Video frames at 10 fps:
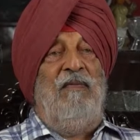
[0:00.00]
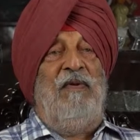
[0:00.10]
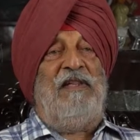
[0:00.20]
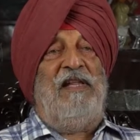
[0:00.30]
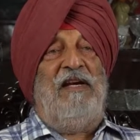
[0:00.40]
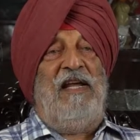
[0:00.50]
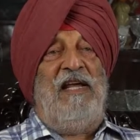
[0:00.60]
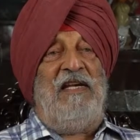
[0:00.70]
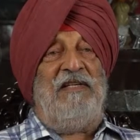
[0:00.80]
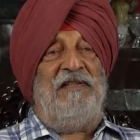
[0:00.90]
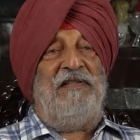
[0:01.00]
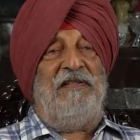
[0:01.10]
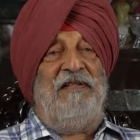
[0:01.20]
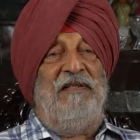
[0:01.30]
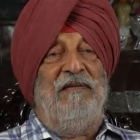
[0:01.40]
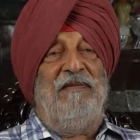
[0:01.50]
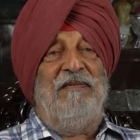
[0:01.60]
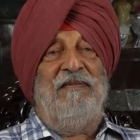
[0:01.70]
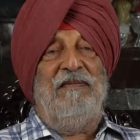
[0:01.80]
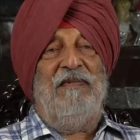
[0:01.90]
with the rains
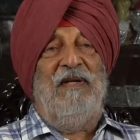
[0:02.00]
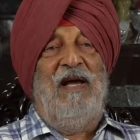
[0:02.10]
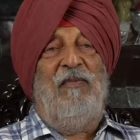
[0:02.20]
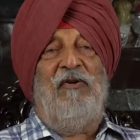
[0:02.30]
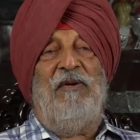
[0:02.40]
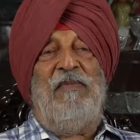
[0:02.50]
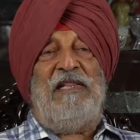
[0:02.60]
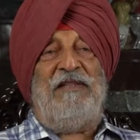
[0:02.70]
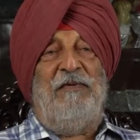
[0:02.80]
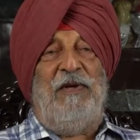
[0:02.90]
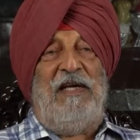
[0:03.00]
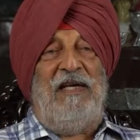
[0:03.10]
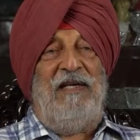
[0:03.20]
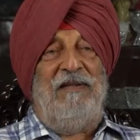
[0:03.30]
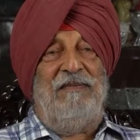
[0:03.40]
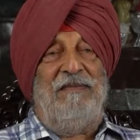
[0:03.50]
about a month away,